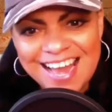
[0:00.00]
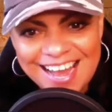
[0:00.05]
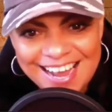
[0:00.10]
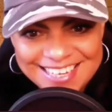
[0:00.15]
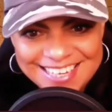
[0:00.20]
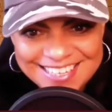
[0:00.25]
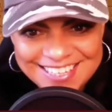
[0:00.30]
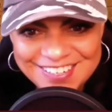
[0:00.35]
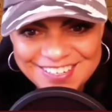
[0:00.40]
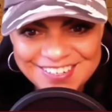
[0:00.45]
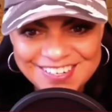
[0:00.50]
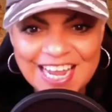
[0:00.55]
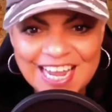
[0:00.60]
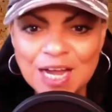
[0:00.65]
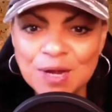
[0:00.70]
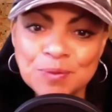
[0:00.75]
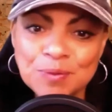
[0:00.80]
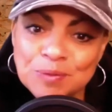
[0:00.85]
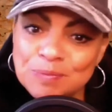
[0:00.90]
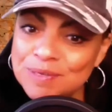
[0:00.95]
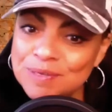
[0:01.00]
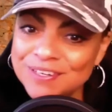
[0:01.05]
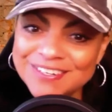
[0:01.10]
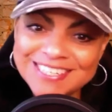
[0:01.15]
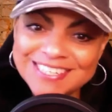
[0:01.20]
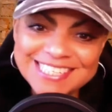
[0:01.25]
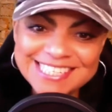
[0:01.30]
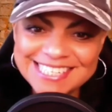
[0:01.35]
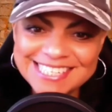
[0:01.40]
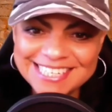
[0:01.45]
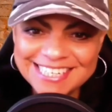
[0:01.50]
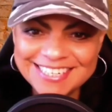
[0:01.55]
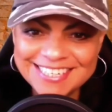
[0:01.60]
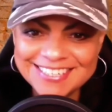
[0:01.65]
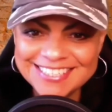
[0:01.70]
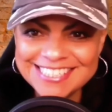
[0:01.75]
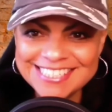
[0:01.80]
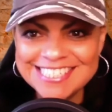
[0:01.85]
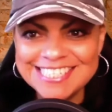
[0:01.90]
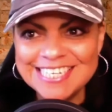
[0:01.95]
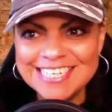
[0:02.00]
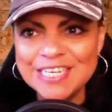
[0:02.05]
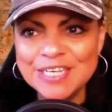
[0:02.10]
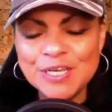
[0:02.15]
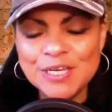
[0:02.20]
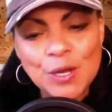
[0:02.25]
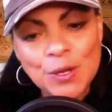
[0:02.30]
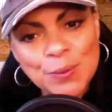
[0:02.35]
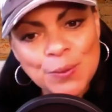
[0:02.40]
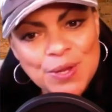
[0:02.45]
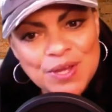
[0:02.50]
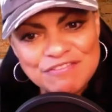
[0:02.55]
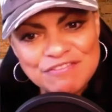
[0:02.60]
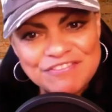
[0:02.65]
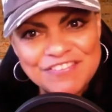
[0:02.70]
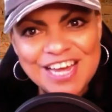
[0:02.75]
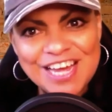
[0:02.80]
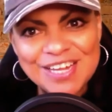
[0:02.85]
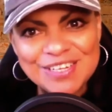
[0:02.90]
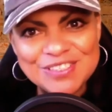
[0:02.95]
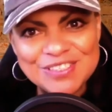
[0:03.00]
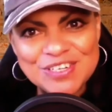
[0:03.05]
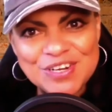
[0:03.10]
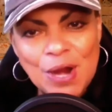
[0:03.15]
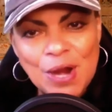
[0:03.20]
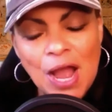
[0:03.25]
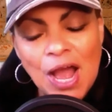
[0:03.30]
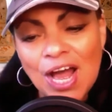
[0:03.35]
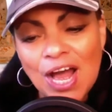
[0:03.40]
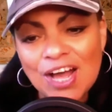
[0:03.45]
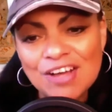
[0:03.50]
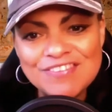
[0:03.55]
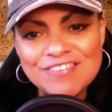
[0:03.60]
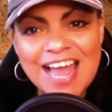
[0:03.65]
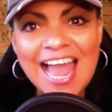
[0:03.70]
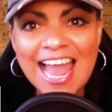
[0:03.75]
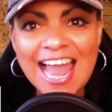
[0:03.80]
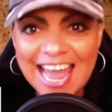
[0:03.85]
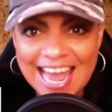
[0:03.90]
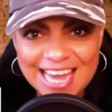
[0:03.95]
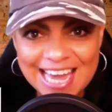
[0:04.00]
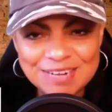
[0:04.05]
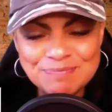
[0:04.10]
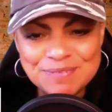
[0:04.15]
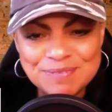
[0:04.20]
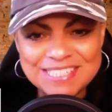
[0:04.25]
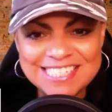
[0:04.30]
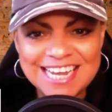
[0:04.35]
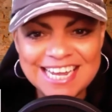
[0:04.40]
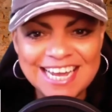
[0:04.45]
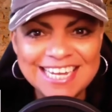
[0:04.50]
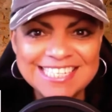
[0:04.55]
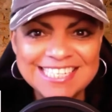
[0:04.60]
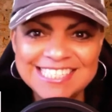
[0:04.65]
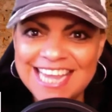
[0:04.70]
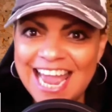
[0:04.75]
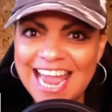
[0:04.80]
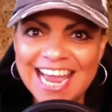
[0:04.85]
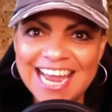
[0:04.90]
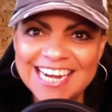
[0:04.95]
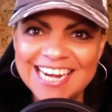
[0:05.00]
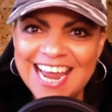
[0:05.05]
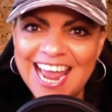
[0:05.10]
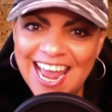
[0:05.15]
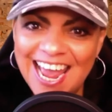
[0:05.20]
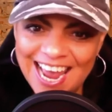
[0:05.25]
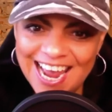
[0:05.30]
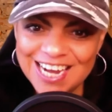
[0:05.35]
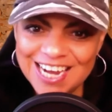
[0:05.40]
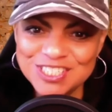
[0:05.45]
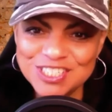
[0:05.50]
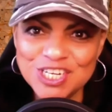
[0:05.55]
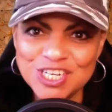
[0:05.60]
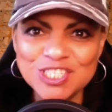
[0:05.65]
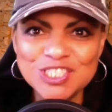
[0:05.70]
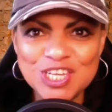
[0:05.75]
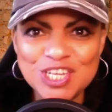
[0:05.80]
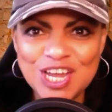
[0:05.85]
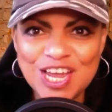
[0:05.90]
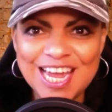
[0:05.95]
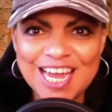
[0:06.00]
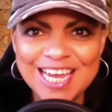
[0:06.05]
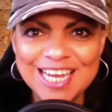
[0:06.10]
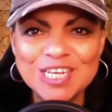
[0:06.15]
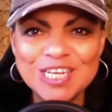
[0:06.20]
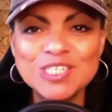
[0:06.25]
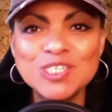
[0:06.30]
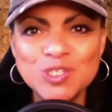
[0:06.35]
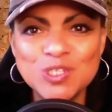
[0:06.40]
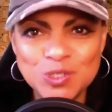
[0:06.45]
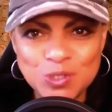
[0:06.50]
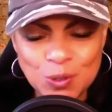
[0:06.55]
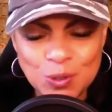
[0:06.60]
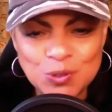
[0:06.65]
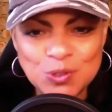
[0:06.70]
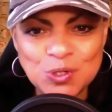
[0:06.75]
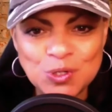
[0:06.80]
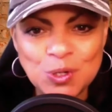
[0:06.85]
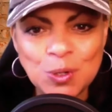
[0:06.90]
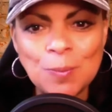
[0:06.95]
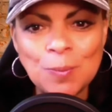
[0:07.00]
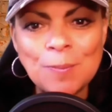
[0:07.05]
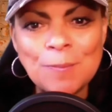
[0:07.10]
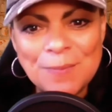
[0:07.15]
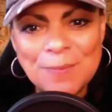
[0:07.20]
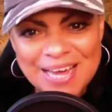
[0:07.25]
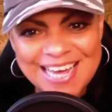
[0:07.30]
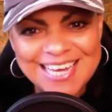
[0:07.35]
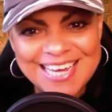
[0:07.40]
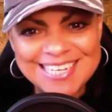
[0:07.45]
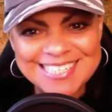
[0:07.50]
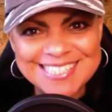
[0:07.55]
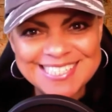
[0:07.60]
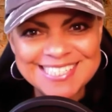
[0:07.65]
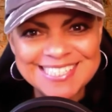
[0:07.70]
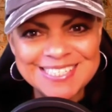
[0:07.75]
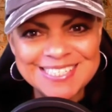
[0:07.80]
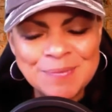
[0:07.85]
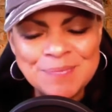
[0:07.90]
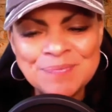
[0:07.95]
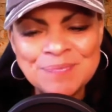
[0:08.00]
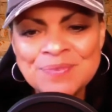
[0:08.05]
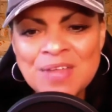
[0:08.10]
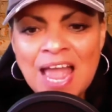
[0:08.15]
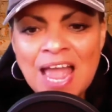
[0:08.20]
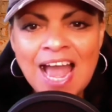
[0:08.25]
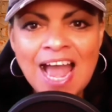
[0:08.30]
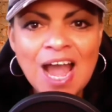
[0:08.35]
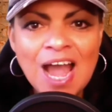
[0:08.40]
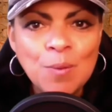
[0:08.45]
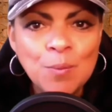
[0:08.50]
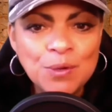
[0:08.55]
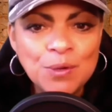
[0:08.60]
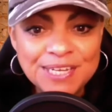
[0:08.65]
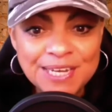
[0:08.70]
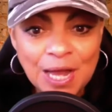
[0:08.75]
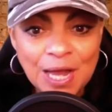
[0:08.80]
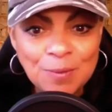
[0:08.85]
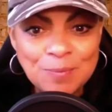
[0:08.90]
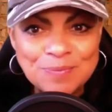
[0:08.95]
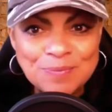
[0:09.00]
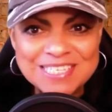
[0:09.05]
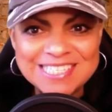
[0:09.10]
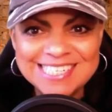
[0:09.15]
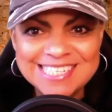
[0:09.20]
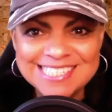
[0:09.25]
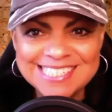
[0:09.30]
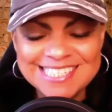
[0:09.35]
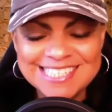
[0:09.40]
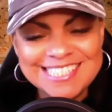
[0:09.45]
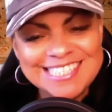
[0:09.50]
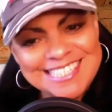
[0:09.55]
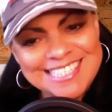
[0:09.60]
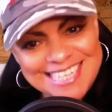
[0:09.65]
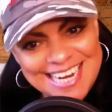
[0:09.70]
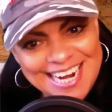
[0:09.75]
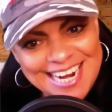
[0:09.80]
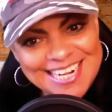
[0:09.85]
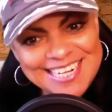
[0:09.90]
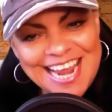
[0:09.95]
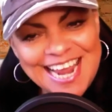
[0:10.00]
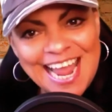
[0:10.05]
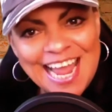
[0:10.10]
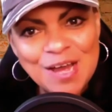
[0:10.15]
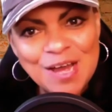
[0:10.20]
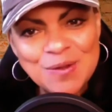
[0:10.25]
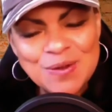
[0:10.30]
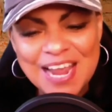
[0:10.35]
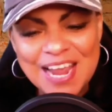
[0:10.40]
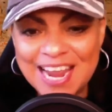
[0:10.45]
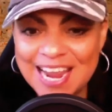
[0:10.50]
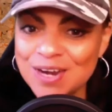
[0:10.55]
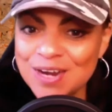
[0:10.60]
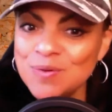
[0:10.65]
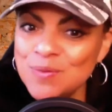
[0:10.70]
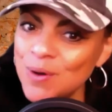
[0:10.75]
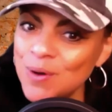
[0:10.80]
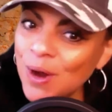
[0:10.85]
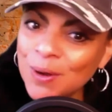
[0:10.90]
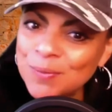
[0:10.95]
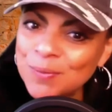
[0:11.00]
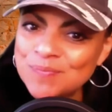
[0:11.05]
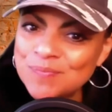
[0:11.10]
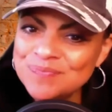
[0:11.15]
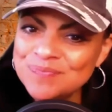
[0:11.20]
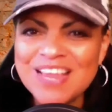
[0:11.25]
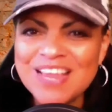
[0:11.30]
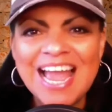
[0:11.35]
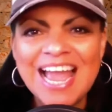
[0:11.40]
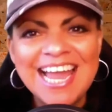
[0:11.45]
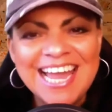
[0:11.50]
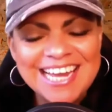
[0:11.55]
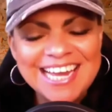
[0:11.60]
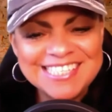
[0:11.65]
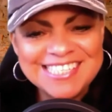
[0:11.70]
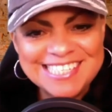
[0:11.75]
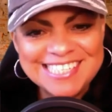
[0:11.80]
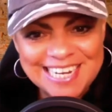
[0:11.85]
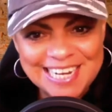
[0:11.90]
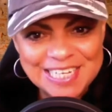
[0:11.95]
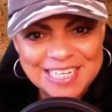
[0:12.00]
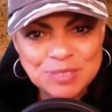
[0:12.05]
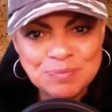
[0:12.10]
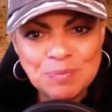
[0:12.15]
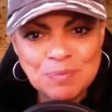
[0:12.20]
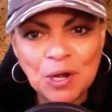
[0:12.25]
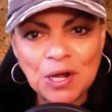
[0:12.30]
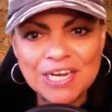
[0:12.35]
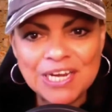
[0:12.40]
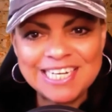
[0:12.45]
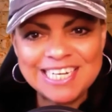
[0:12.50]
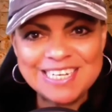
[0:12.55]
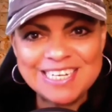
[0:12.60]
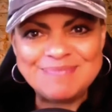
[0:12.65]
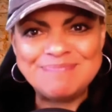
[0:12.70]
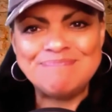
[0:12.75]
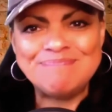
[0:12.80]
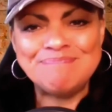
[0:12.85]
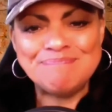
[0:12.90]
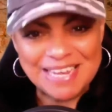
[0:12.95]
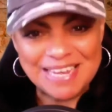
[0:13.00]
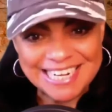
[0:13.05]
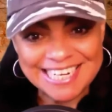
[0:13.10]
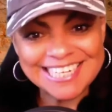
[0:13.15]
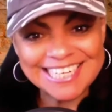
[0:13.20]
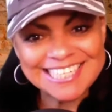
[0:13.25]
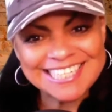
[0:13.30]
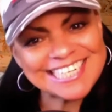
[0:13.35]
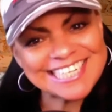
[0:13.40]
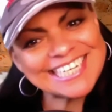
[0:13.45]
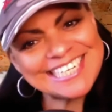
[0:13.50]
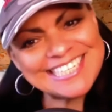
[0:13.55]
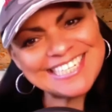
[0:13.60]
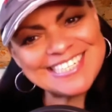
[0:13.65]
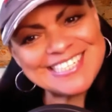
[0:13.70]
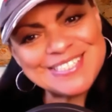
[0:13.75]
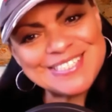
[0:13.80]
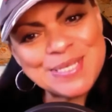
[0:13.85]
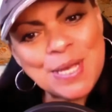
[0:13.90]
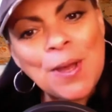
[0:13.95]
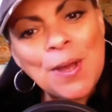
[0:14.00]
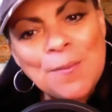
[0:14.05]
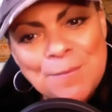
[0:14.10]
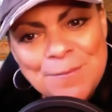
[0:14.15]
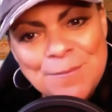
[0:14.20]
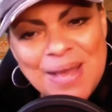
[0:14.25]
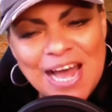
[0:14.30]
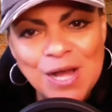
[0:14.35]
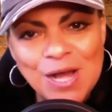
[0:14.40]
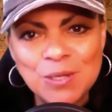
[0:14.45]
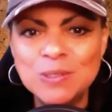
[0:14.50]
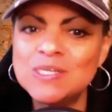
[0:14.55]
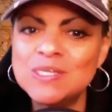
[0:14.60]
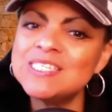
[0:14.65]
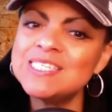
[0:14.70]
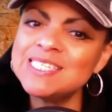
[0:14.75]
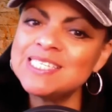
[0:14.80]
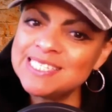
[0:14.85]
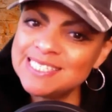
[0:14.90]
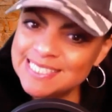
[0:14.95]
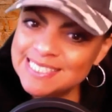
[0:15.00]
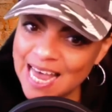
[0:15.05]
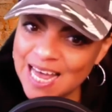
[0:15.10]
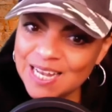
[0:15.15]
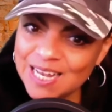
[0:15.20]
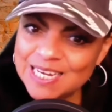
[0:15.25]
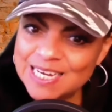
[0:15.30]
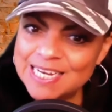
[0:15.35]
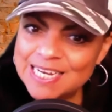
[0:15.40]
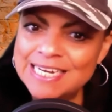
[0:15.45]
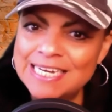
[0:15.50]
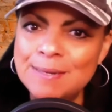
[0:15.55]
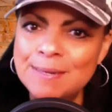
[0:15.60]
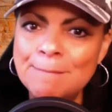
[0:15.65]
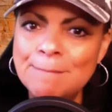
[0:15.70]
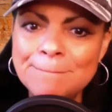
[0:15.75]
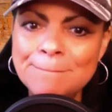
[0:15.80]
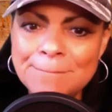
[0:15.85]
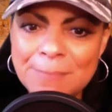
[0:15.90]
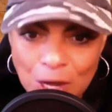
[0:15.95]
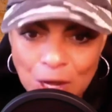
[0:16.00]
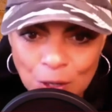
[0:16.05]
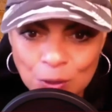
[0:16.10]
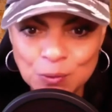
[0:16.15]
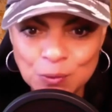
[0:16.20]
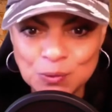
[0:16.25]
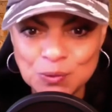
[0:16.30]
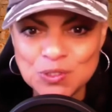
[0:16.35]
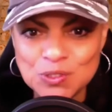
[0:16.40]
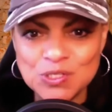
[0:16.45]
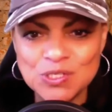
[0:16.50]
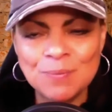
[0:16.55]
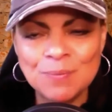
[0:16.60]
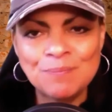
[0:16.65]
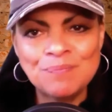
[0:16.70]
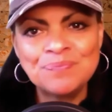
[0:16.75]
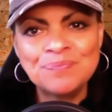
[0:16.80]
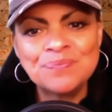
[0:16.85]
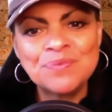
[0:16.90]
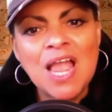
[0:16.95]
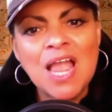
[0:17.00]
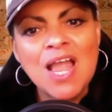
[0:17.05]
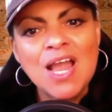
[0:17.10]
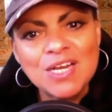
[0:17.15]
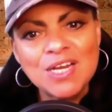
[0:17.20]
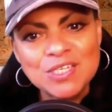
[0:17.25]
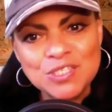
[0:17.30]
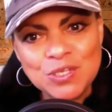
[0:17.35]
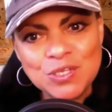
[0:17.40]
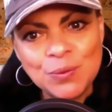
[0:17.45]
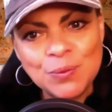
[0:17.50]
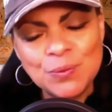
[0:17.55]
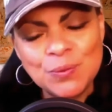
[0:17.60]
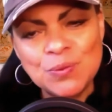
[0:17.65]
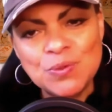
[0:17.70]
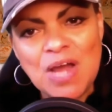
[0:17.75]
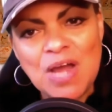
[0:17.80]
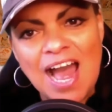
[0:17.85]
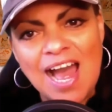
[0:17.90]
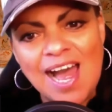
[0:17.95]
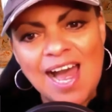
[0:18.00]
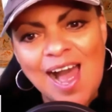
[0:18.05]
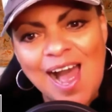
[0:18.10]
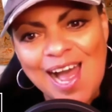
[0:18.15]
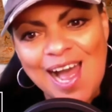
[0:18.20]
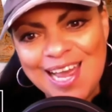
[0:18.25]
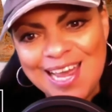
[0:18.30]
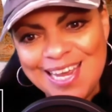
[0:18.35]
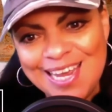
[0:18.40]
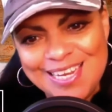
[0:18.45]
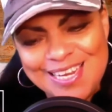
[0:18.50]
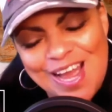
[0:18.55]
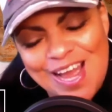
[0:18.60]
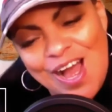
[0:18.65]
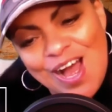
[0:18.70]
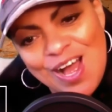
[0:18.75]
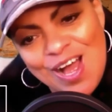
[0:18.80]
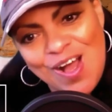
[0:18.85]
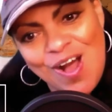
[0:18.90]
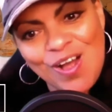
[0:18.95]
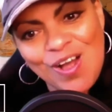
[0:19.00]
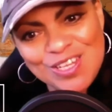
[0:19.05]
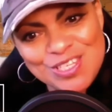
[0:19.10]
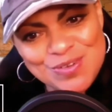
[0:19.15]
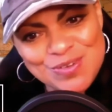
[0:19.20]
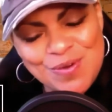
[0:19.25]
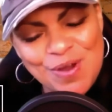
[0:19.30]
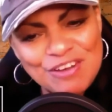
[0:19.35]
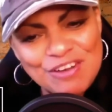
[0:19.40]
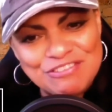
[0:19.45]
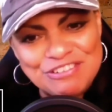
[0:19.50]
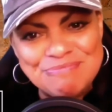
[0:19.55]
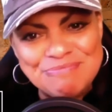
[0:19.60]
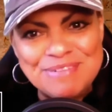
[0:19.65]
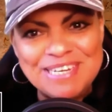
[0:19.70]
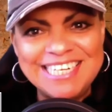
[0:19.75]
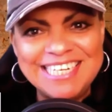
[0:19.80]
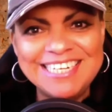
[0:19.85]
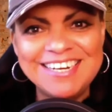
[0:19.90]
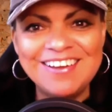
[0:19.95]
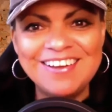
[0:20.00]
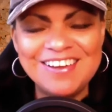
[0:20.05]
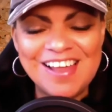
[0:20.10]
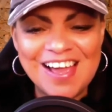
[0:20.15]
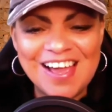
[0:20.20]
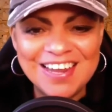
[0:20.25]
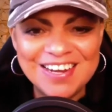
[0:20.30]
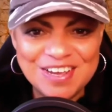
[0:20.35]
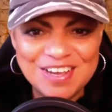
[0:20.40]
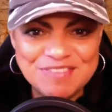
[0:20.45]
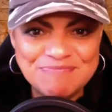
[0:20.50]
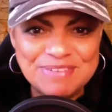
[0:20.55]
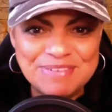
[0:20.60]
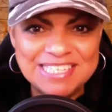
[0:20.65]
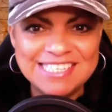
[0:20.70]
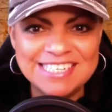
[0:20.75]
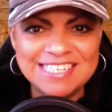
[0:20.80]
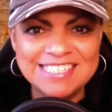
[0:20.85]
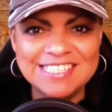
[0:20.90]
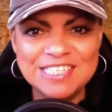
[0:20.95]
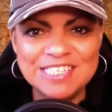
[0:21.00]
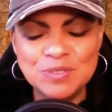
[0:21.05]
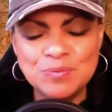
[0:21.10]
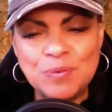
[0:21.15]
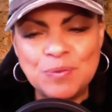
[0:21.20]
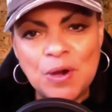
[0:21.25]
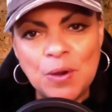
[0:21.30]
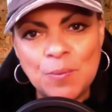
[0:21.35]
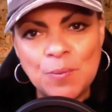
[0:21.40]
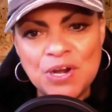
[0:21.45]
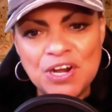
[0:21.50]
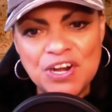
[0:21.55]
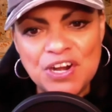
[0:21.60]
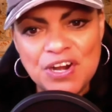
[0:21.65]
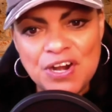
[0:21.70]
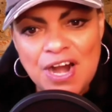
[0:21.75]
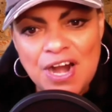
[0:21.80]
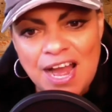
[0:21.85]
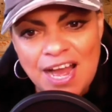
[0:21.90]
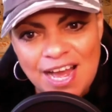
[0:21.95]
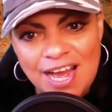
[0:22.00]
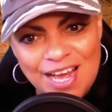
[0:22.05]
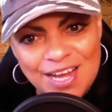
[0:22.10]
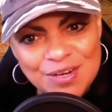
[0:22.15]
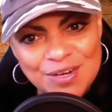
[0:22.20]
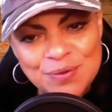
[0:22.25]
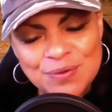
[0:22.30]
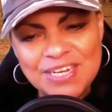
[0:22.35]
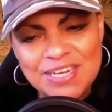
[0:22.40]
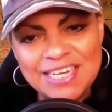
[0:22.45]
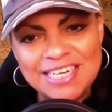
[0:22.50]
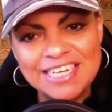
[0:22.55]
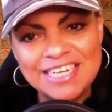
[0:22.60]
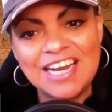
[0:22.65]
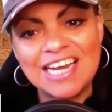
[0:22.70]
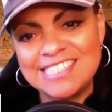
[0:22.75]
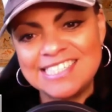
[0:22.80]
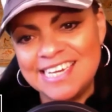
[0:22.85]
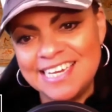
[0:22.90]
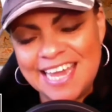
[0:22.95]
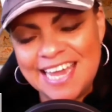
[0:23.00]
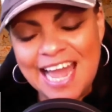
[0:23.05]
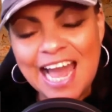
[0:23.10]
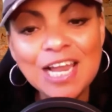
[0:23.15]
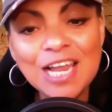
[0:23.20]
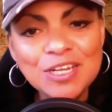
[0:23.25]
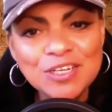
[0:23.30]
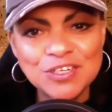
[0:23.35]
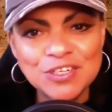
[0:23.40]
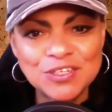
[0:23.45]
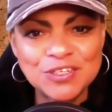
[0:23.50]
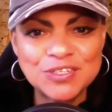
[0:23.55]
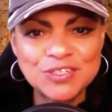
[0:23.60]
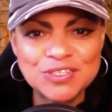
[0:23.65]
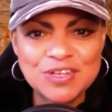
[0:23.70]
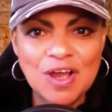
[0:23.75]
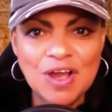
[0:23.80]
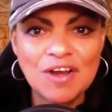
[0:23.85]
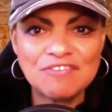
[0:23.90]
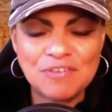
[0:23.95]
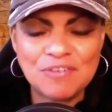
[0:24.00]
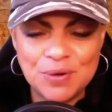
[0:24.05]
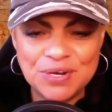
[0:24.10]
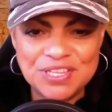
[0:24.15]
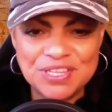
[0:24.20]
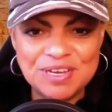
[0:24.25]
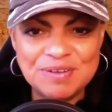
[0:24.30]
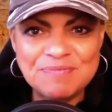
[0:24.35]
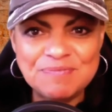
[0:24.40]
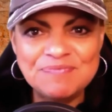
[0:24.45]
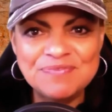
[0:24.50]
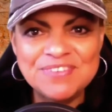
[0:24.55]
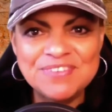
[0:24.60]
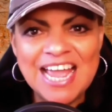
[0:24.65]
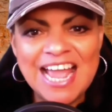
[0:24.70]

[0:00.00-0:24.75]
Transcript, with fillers: Hi there, Kat Ramirez here, C E O and founder of Advertise and Hashtag Social Buzz. We help businesses stand out and grow. And today's Marketing Minute is about selling posts. So I uh, all too often meet a lot of businesses where we're uh, creating content calendars for them.